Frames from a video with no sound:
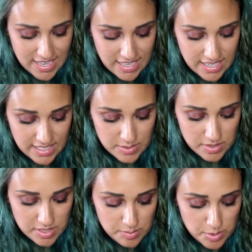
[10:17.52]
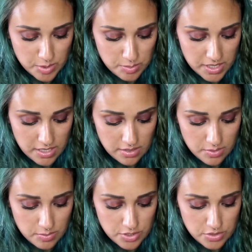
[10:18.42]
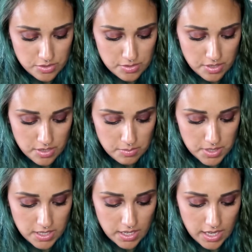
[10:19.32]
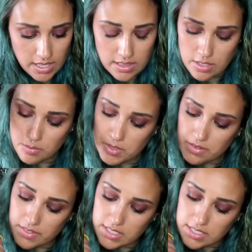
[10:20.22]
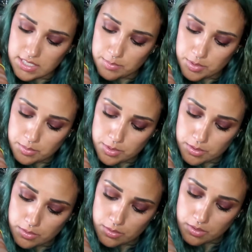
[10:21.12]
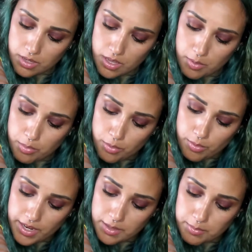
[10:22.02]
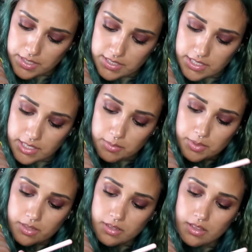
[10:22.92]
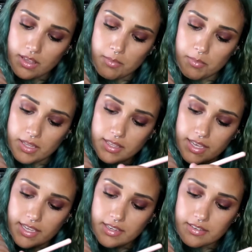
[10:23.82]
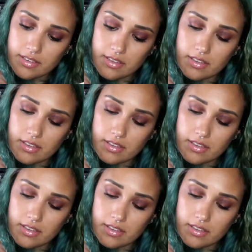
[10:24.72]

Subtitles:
Next one is Blue Blood, which is going to be a little bit of a deeper blue. Bright but deep, but light.